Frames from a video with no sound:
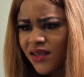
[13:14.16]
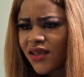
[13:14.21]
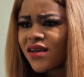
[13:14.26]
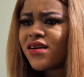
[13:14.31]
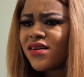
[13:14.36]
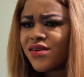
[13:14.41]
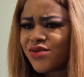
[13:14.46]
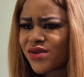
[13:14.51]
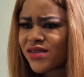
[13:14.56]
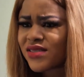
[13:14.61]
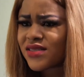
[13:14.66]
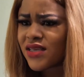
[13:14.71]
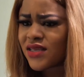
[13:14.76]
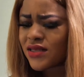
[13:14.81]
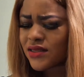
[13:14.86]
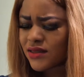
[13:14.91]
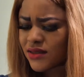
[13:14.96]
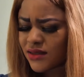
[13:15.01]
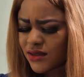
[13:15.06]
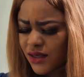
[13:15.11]
Yeah,
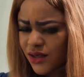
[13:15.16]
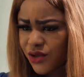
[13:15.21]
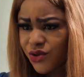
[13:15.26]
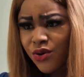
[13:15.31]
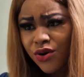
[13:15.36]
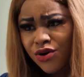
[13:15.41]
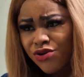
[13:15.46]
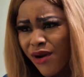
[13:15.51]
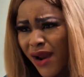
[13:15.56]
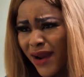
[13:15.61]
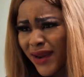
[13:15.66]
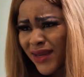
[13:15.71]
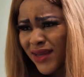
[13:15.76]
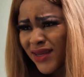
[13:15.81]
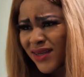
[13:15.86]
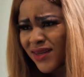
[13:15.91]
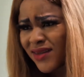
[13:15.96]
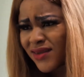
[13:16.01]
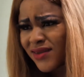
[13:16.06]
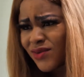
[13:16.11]
greetings. You're
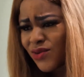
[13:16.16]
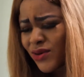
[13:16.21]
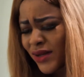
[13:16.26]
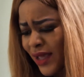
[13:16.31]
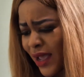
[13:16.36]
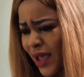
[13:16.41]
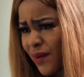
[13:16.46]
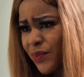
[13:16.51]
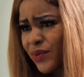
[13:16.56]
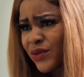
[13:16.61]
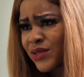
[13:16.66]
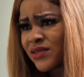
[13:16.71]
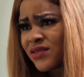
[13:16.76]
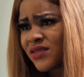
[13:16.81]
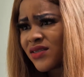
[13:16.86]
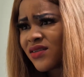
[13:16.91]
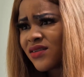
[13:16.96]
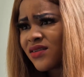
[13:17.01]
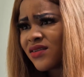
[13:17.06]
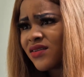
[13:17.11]
crying. What
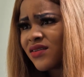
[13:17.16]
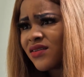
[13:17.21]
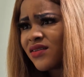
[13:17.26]
happened?